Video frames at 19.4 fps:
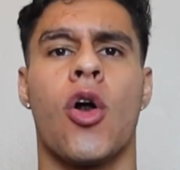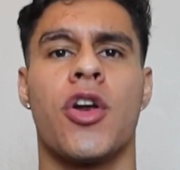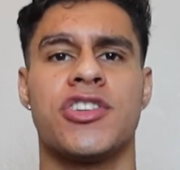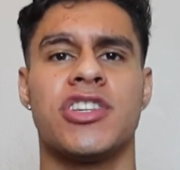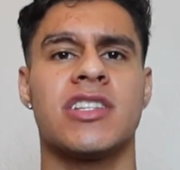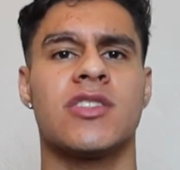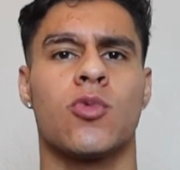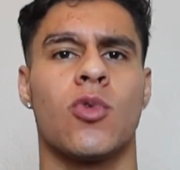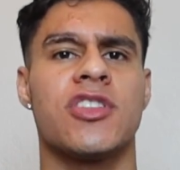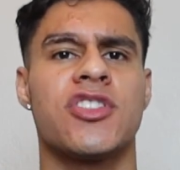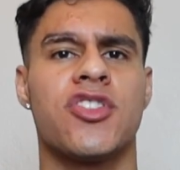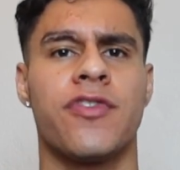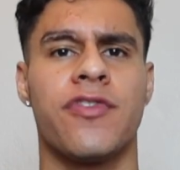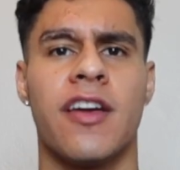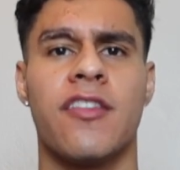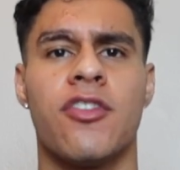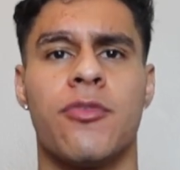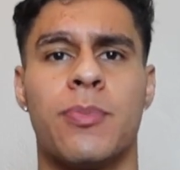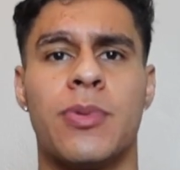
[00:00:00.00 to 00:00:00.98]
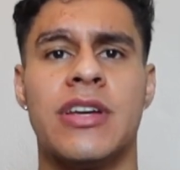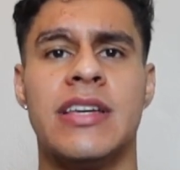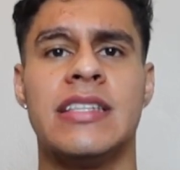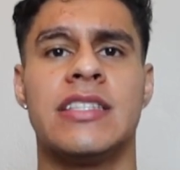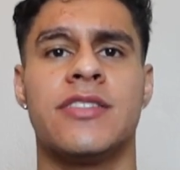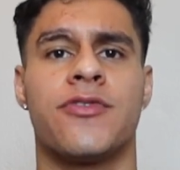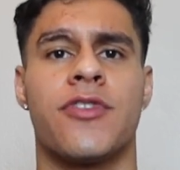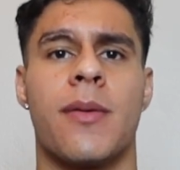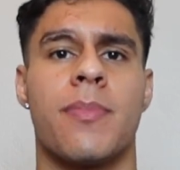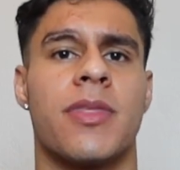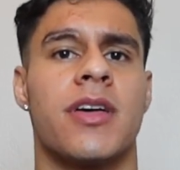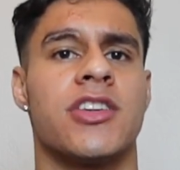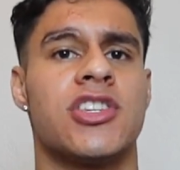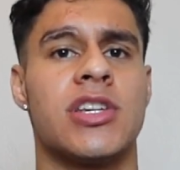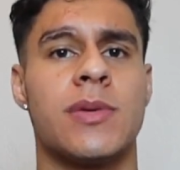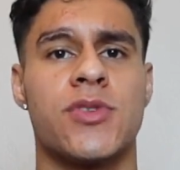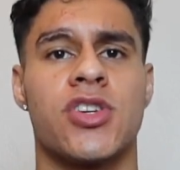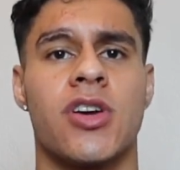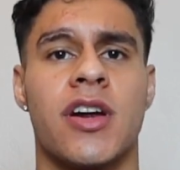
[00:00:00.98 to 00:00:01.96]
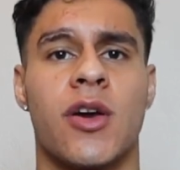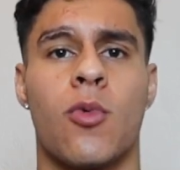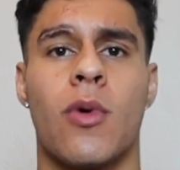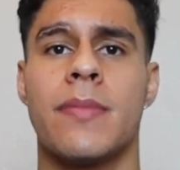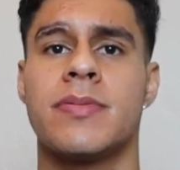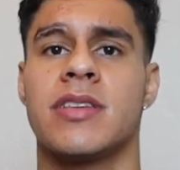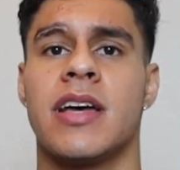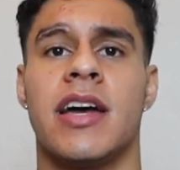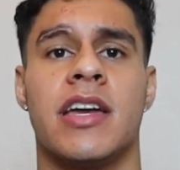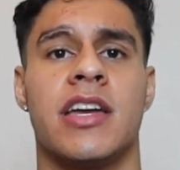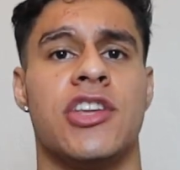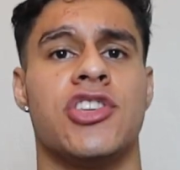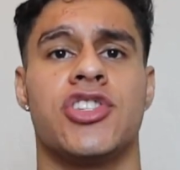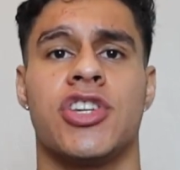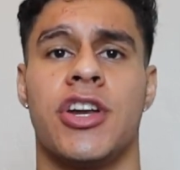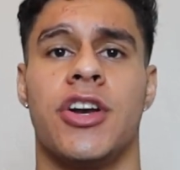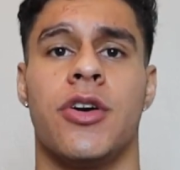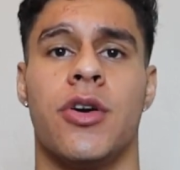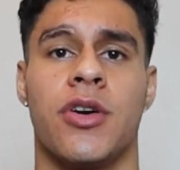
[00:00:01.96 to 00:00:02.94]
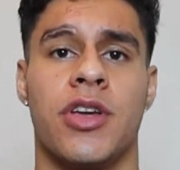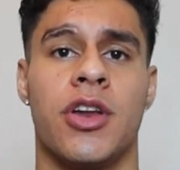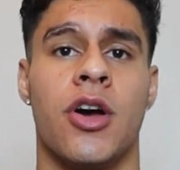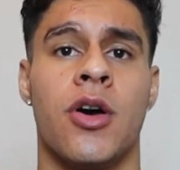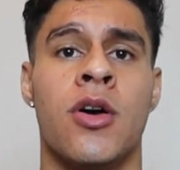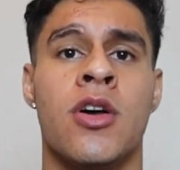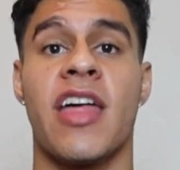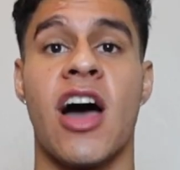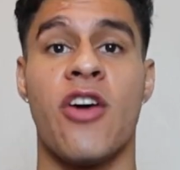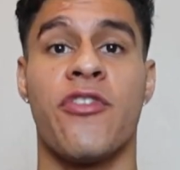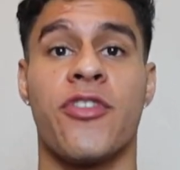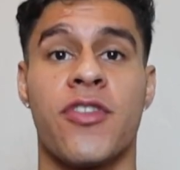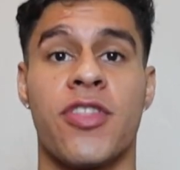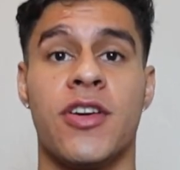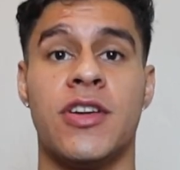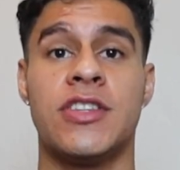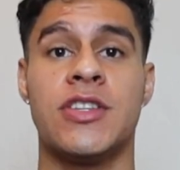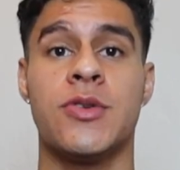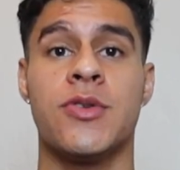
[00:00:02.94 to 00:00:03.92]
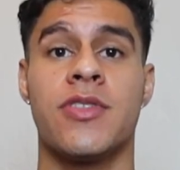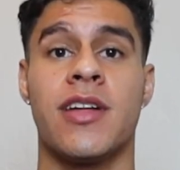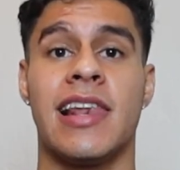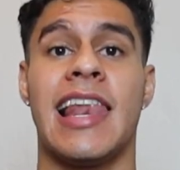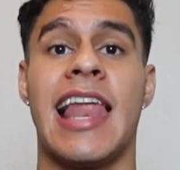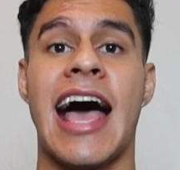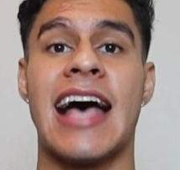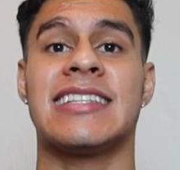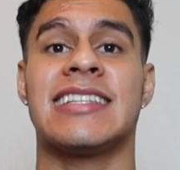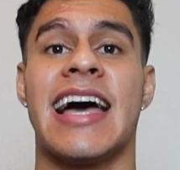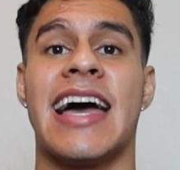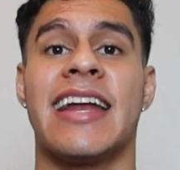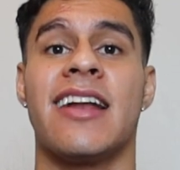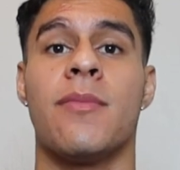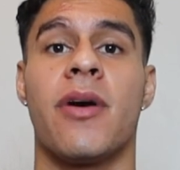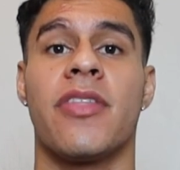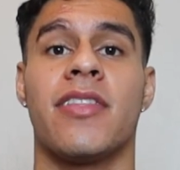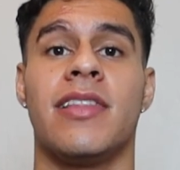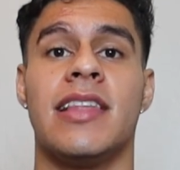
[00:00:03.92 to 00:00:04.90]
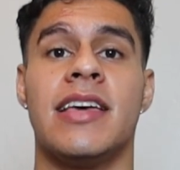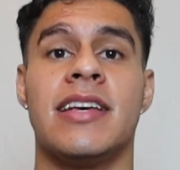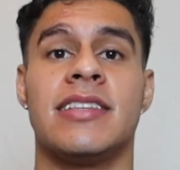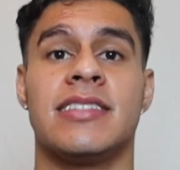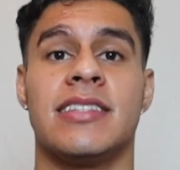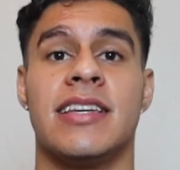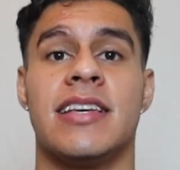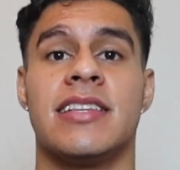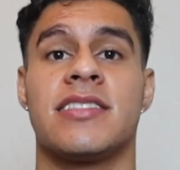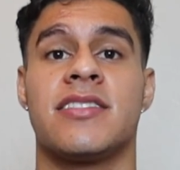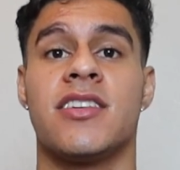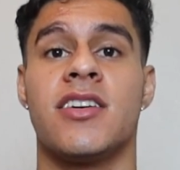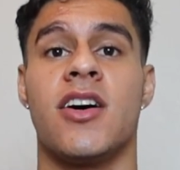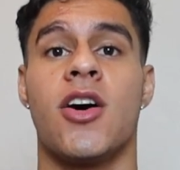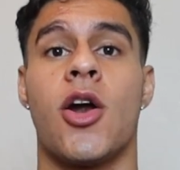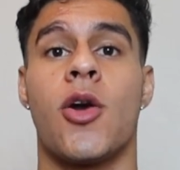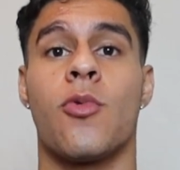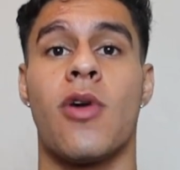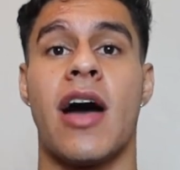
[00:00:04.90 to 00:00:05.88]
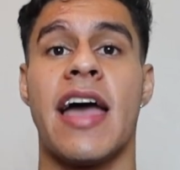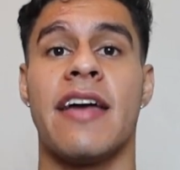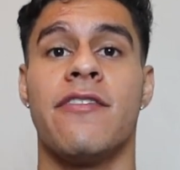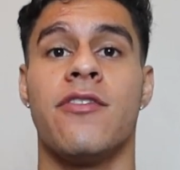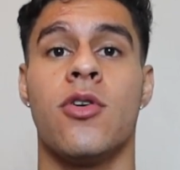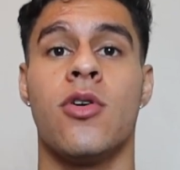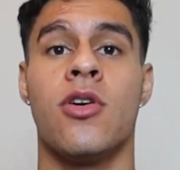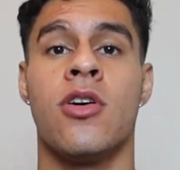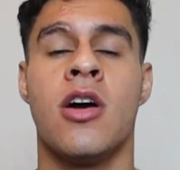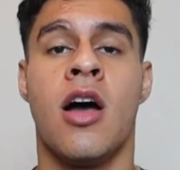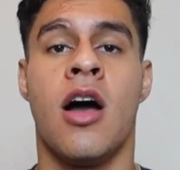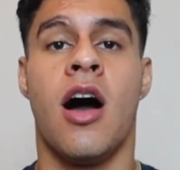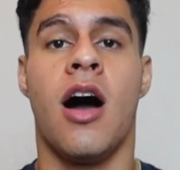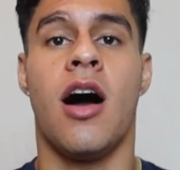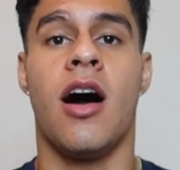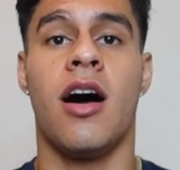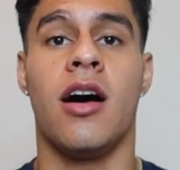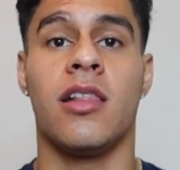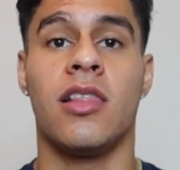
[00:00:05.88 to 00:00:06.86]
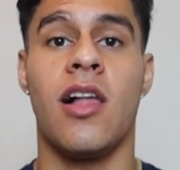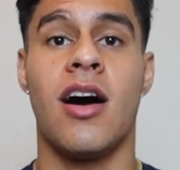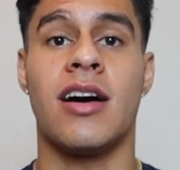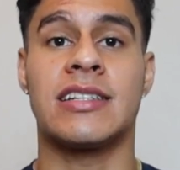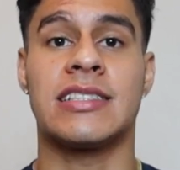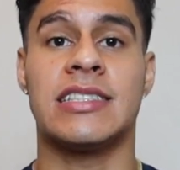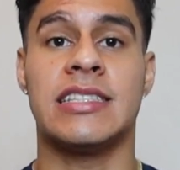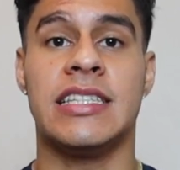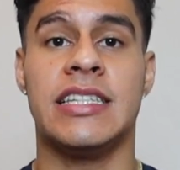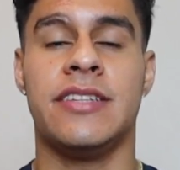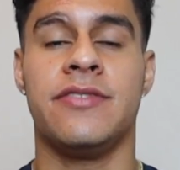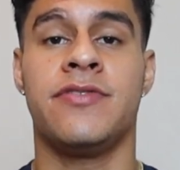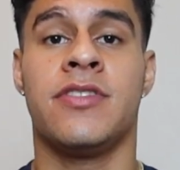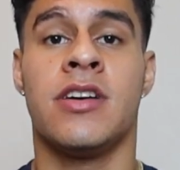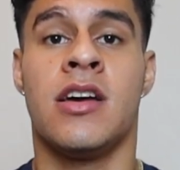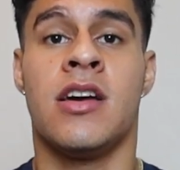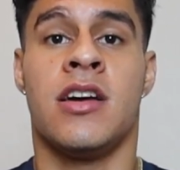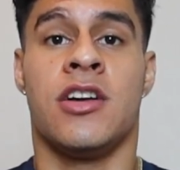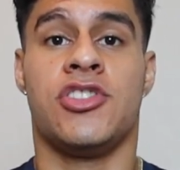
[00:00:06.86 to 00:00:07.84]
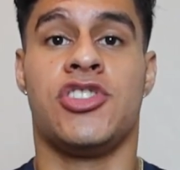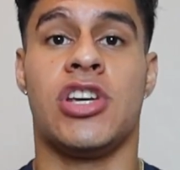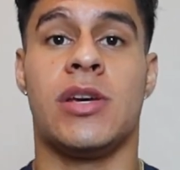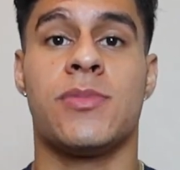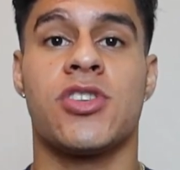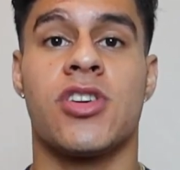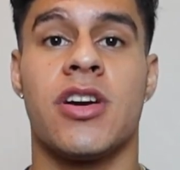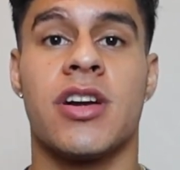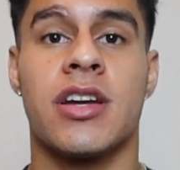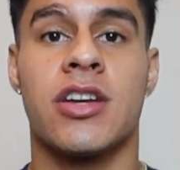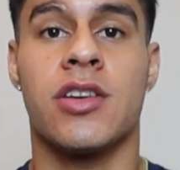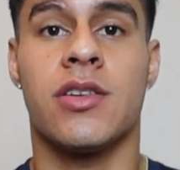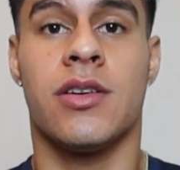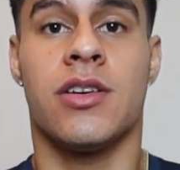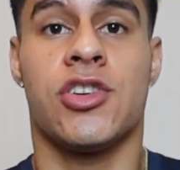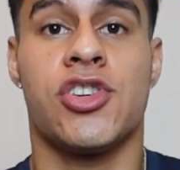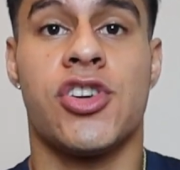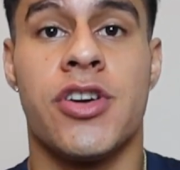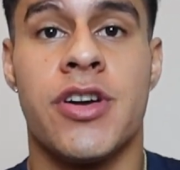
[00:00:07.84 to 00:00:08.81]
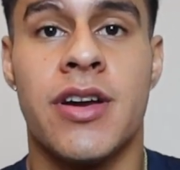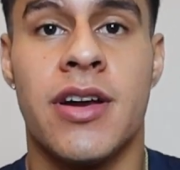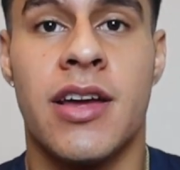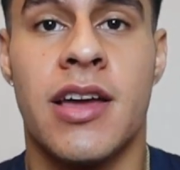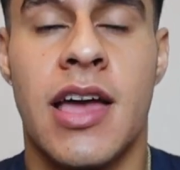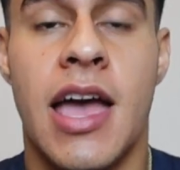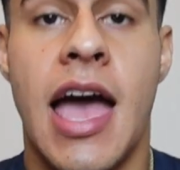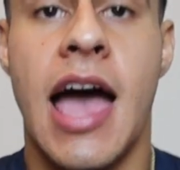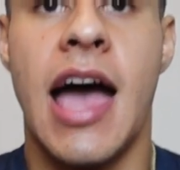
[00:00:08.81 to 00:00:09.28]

or just what's your favorite piece from the Gymshark website in general, you know. Without further ado, the last item on the list is the Arrival long sleeve Gymshark shirt.